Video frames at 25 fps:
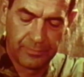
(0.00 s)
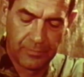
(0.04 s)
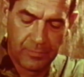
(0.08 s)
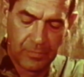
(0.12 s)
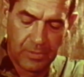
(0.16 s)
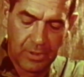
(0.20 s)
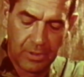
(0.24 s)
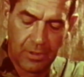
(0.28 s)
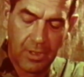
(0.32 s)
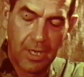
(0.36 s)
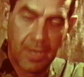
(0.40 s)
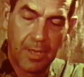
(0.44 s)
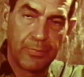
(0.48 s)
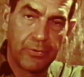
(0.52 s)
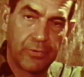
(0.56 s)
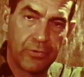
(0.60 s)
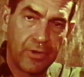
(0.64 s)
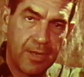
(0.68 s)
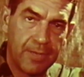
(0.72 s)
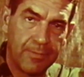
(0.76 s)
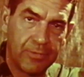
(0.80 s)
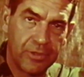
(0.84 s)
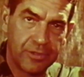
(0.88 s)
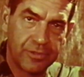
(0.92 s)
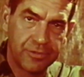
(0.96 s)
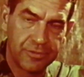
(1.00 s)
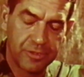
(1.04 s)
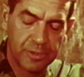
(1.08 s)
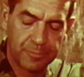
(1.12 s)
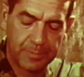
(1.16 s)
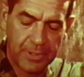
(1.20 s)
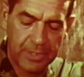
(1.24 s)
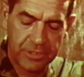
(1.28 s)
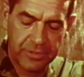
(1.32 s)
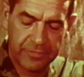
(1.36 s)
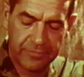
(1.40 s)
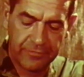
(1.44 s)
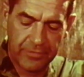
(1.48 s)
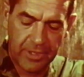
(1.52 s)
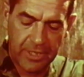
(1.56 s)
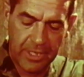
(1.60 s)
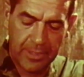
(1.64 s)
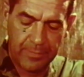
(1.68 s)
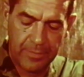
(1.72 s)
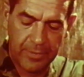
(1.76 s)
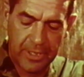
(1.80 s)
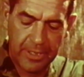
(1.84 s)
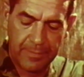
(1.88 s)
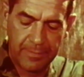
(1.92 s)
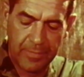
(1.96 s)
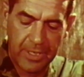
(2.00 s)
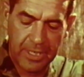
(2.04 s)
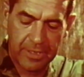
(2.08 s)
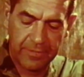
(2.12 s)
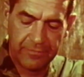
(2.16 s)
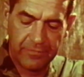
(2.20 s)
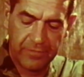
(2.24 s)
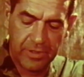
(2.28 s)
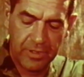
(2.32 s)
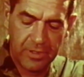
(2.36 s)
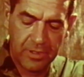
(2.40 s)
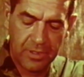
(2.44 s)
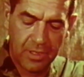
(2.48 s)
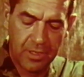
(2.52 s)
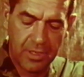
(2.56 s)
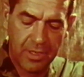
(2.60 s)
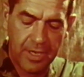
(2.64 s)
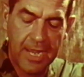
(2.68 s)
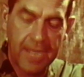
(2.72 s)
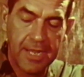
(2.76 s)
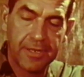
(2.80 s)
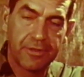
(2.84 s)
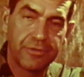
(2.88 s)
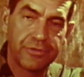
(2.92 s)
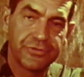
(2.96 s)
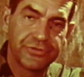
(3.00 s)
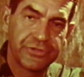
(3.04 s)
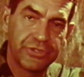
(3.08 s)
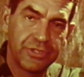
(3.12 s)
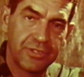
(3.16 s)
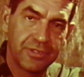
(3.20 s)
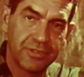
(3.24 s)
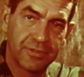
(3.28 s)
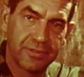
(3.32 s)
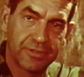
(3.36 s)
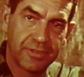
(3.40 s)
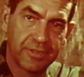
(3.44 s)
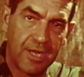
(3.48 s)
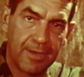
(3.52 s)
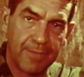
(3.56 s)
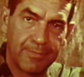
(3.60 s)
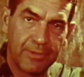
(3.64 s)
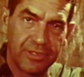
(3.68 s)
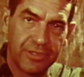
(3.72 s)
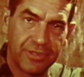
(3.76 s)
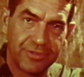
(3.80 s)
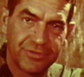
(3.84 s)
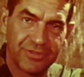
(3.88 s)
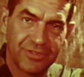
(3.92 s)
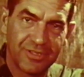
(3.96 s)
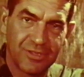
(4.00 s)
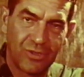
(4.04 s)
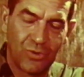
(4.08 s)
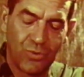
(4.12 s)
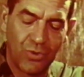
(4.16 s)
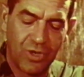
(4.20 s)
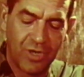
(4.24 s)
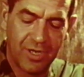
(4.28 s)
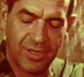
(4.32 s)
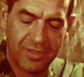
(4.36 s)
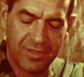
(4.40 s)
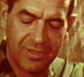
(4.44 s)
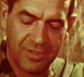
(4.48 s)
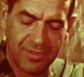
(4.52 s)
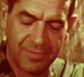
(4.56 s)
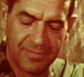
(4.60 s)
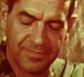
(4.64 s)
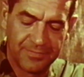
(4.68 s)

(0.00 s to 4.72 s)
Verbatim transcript: our parameters as specified by MACV are accuracy, timeliness, and quantity.